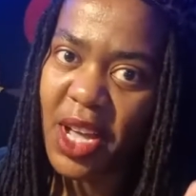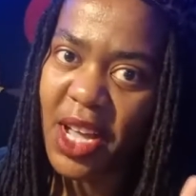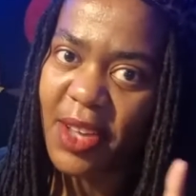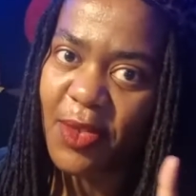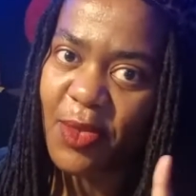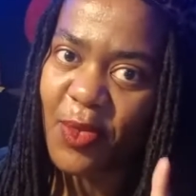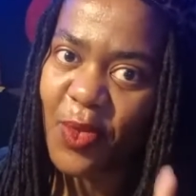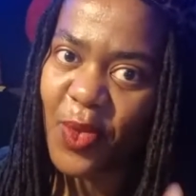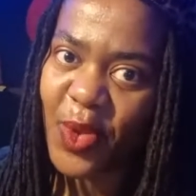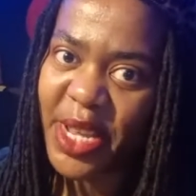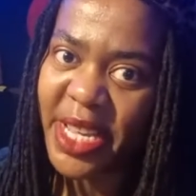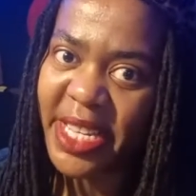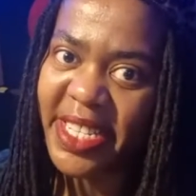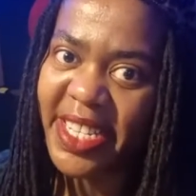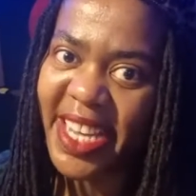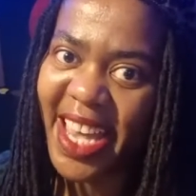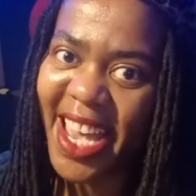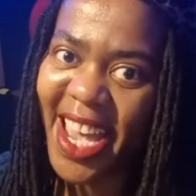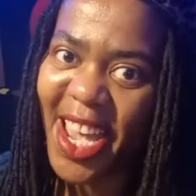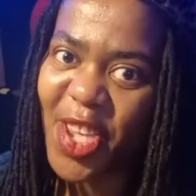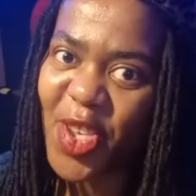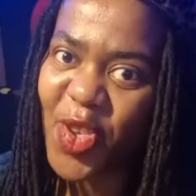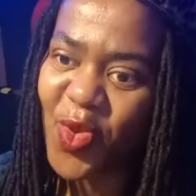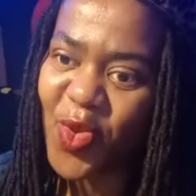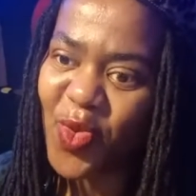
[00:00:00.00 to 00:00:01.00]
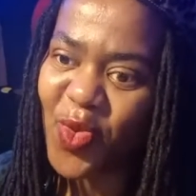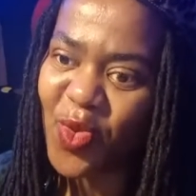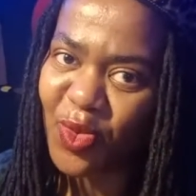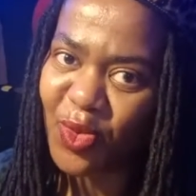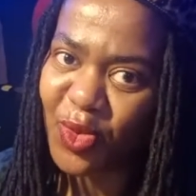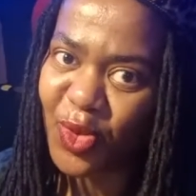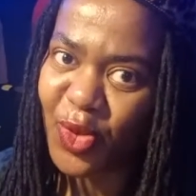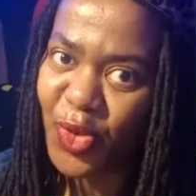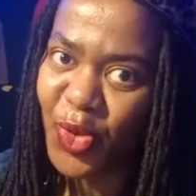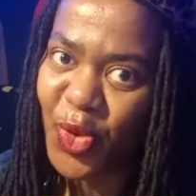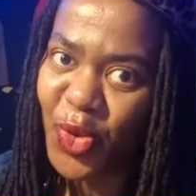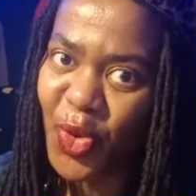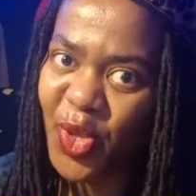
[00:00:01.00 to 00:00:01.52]
We dare you.
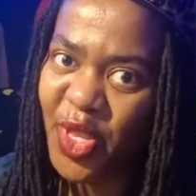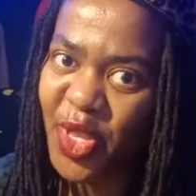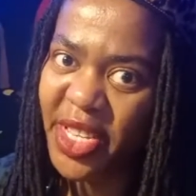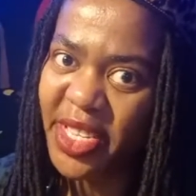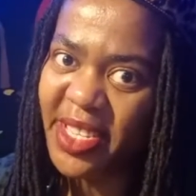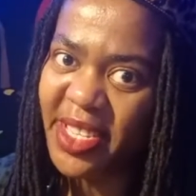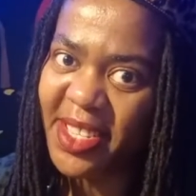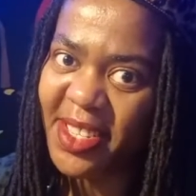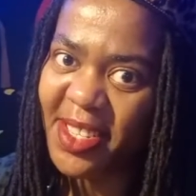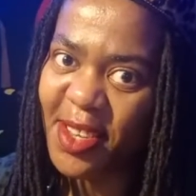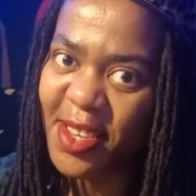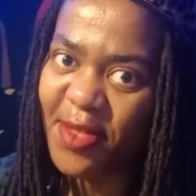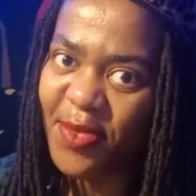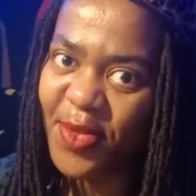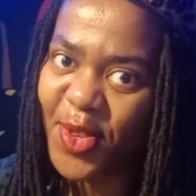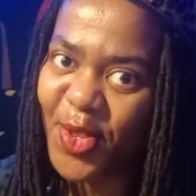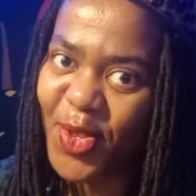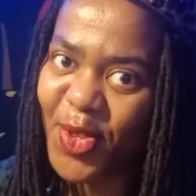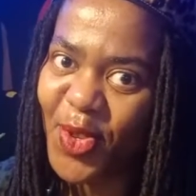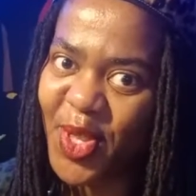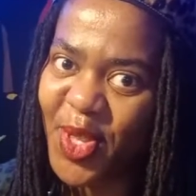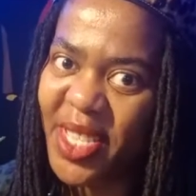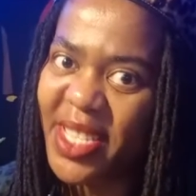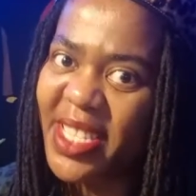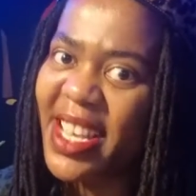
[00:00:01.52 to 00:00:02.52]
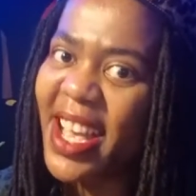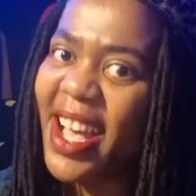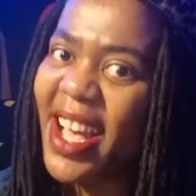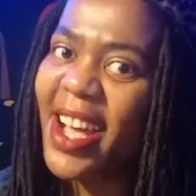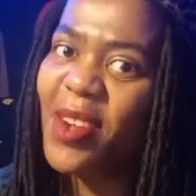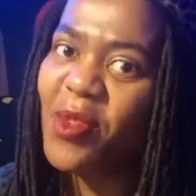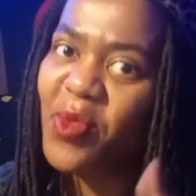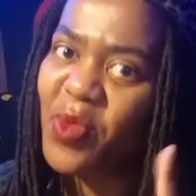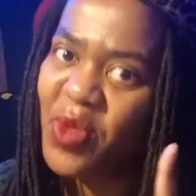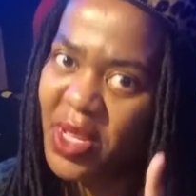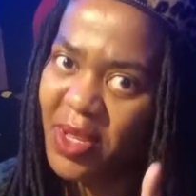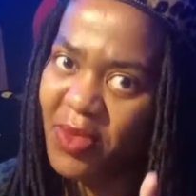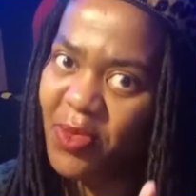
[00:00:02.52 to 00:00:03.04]
Do this. If you do this,
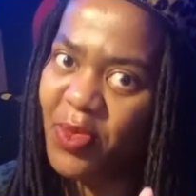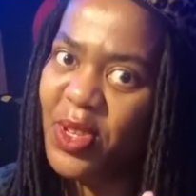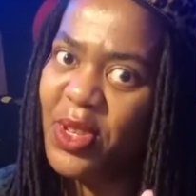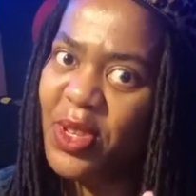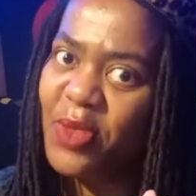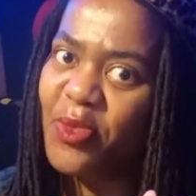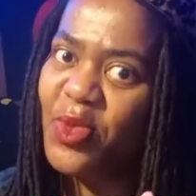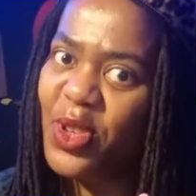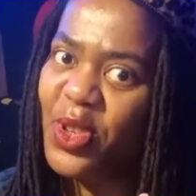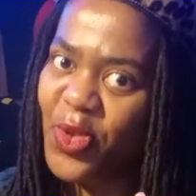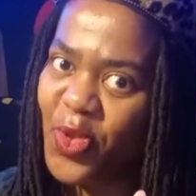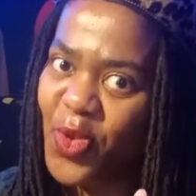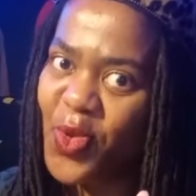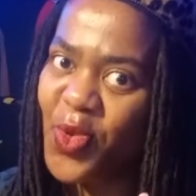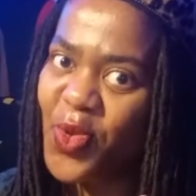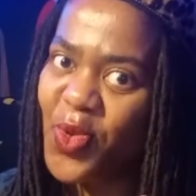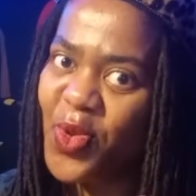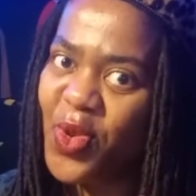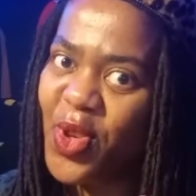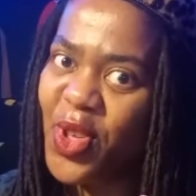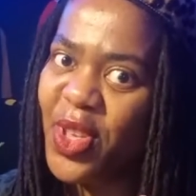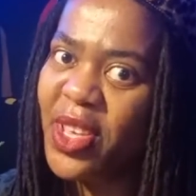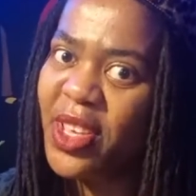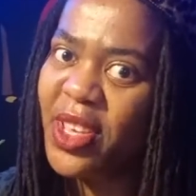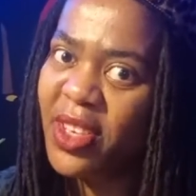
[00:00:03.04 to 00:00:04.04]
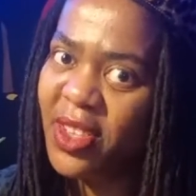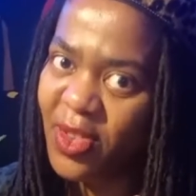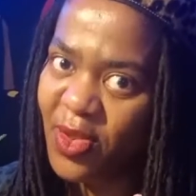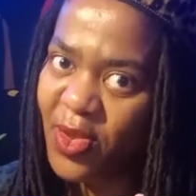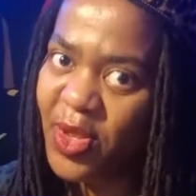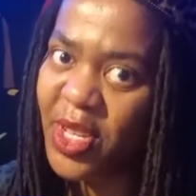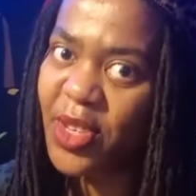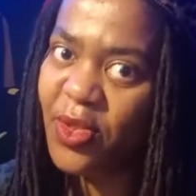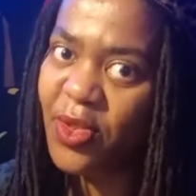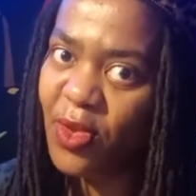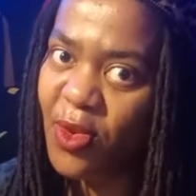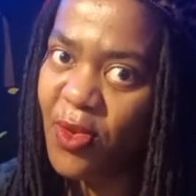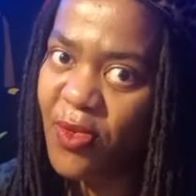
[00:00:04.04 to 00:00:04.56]
we know you
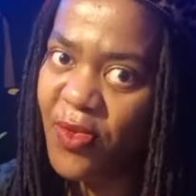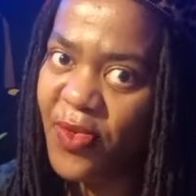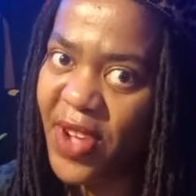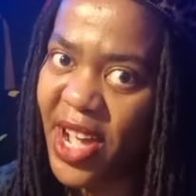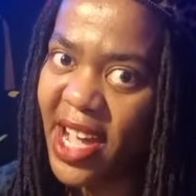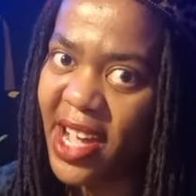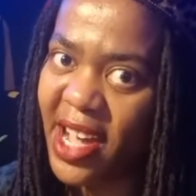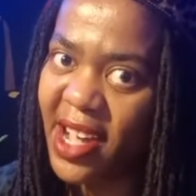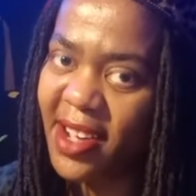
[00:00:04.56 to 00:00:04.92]
can go far.